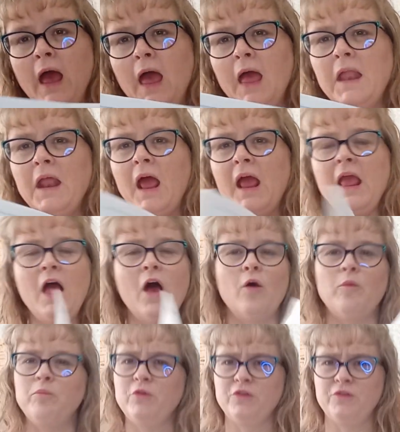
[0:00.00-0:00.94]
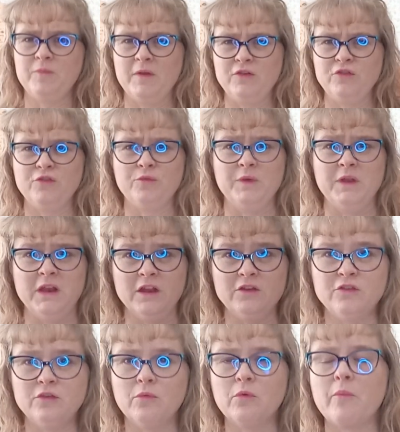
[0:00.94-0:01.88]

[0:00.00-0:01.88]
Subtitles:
And I help her as much as we need to.